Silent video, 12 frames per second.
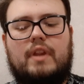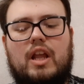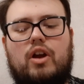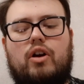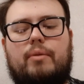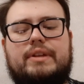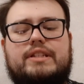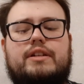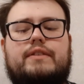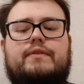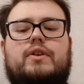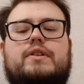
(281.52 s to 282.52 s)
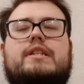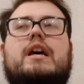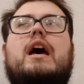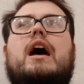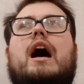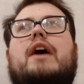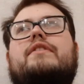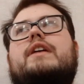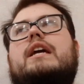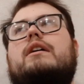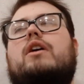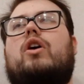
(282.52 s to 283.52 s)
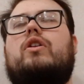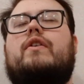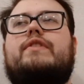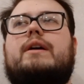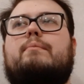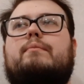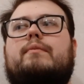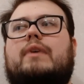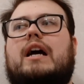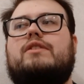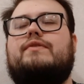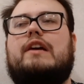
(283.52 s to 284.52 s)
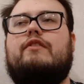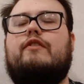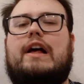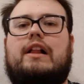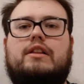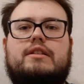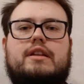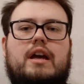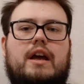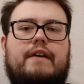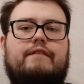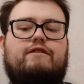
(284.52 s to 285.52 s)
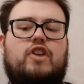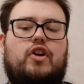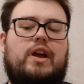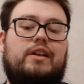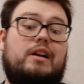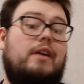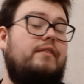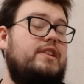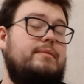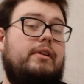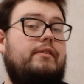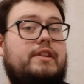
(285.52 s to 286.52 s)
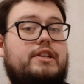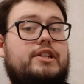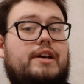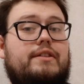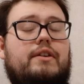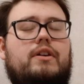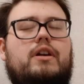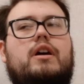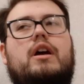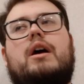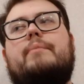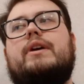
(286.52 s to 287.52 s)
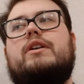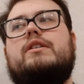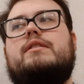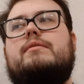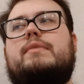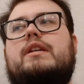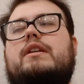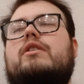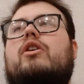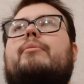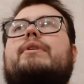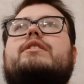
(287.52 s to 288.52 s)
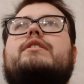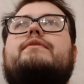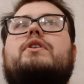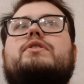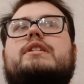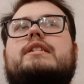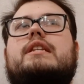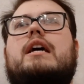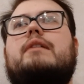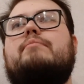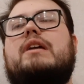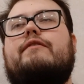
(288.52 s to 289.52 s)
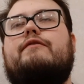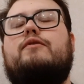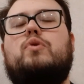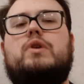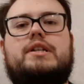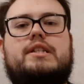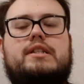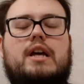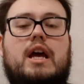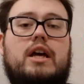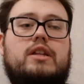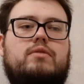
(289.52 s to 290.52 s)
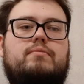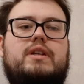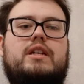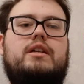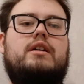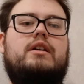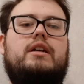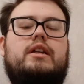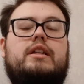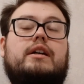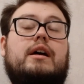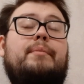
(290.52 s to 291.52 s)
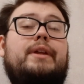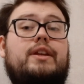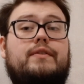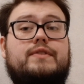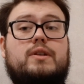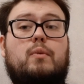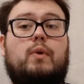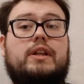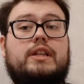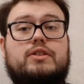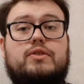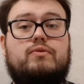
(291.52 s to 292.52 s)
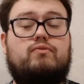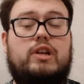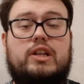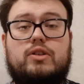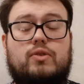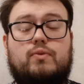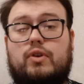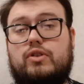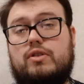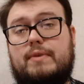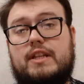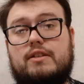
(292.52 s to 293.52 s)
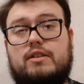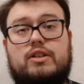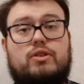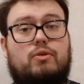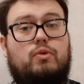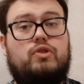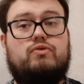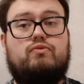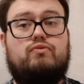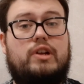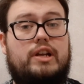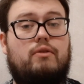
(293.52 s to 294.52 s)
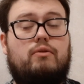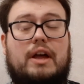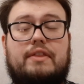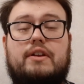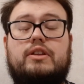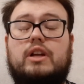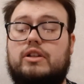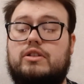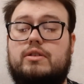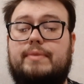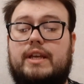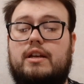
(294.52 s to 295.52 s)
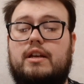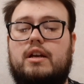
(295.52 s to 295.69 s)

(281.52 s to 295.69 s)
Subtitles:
Hermit in reverse, I think all of them kind of felt very uncomfortable with each other, because to me, Hermit in reverse, it's being forced to be in a company of someone that you really don't want to be, that you would really rather not to be.